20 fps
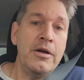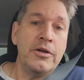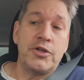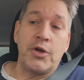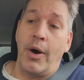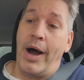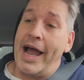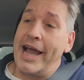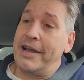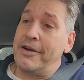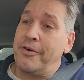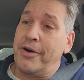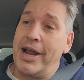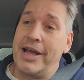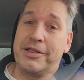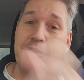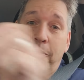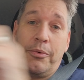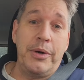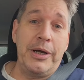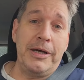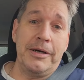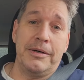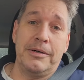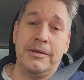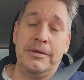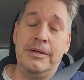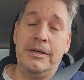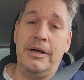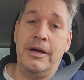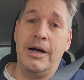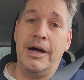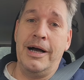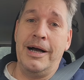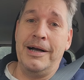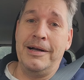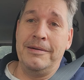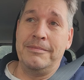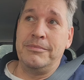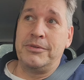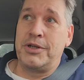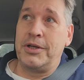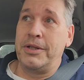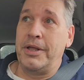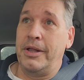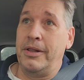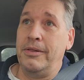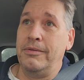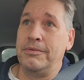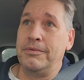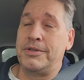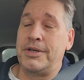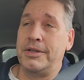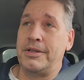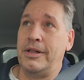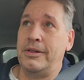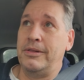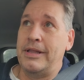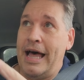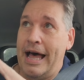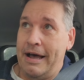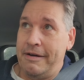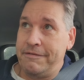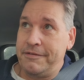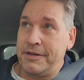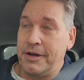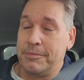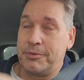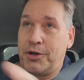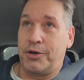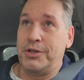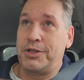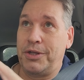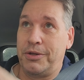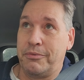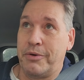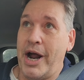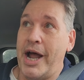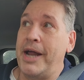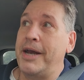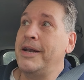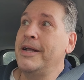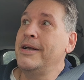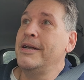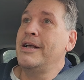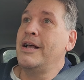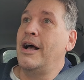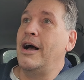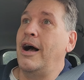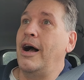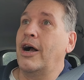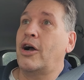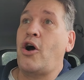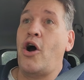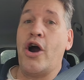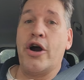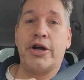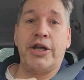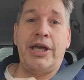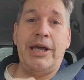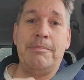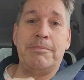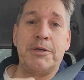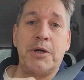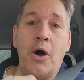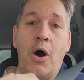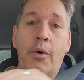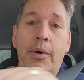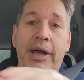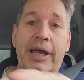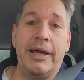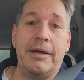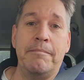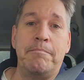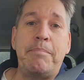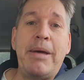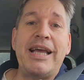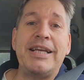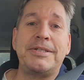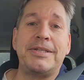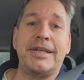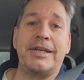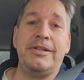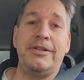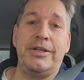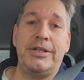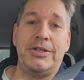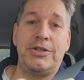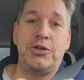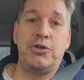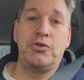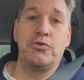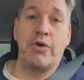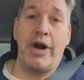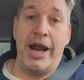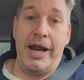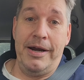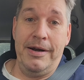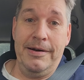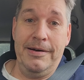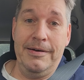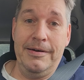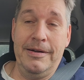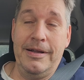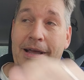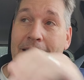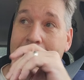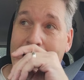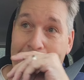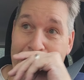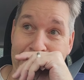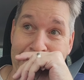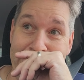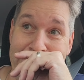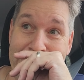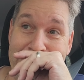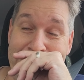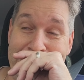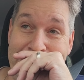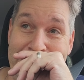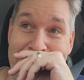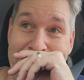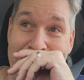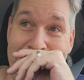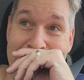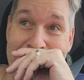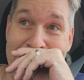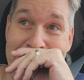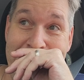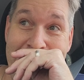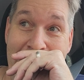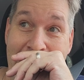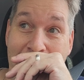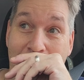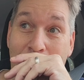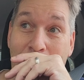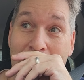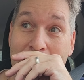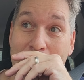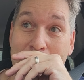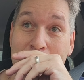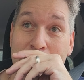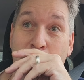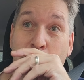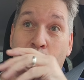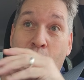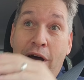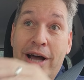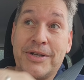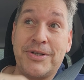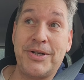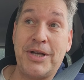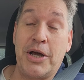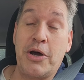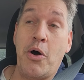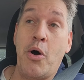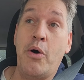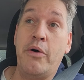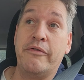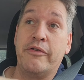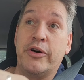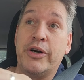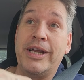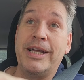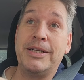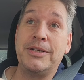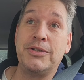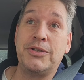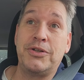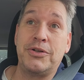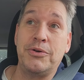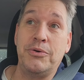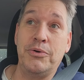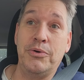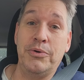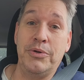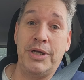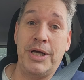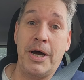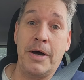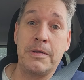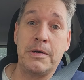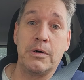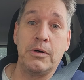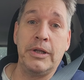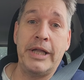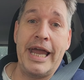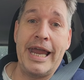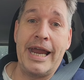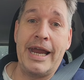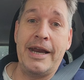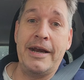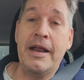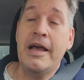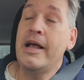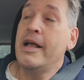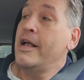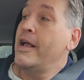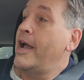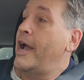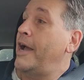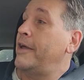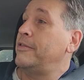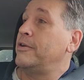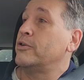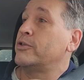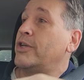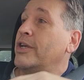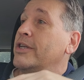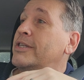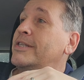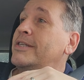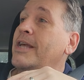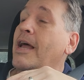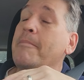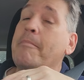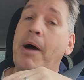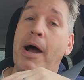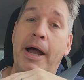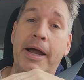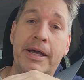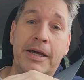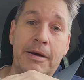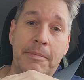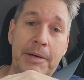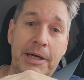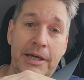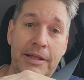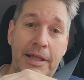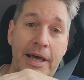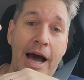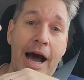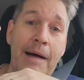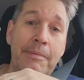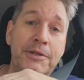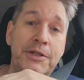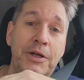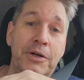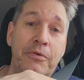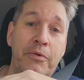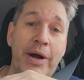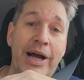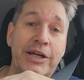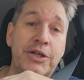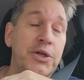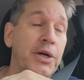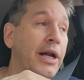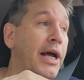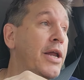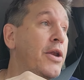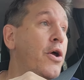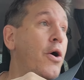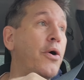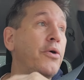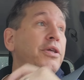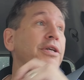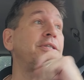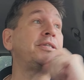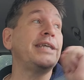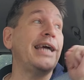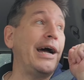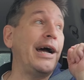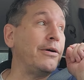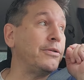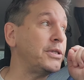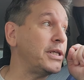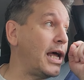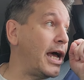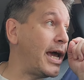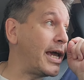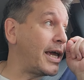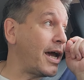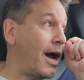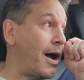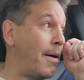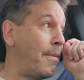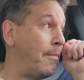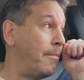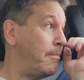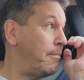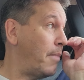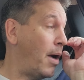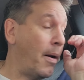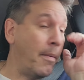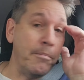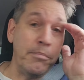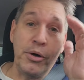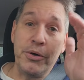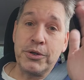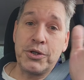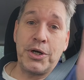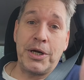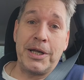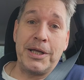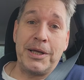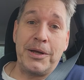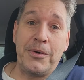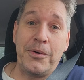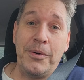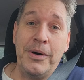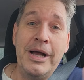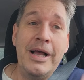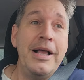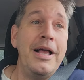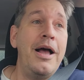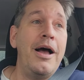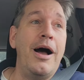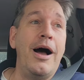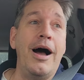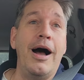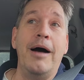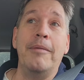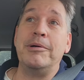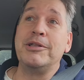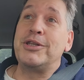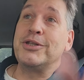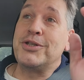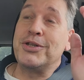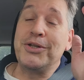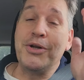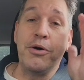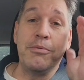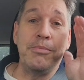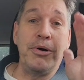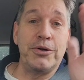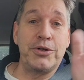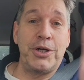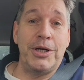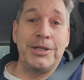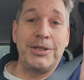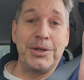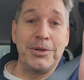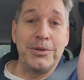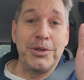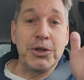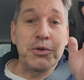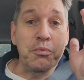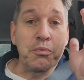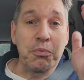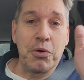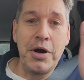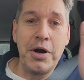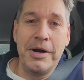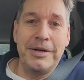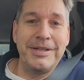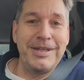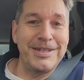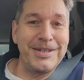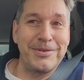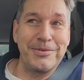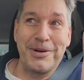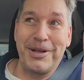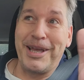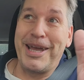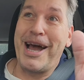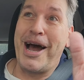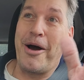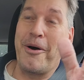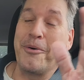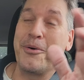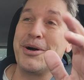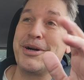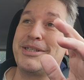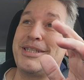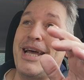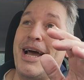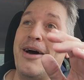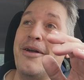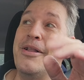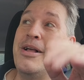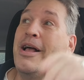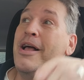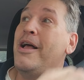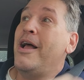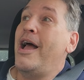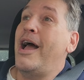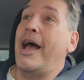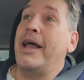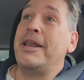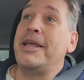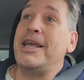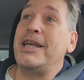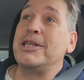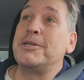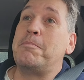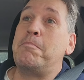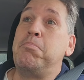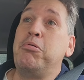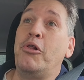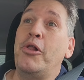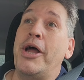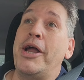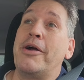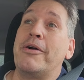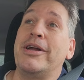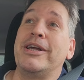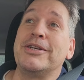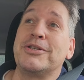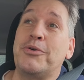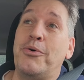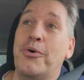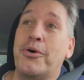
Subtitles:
So I crank the wheel to the left. I'm sorry, to the right. Car keeps going basically straight, and now I'm crossing over into the other lane, and there's a semi coming in the opposite direction. I know this sounds like I'm bullshitting you, but this is no bullshit, dude. This is really how it worked out. And he's blaring his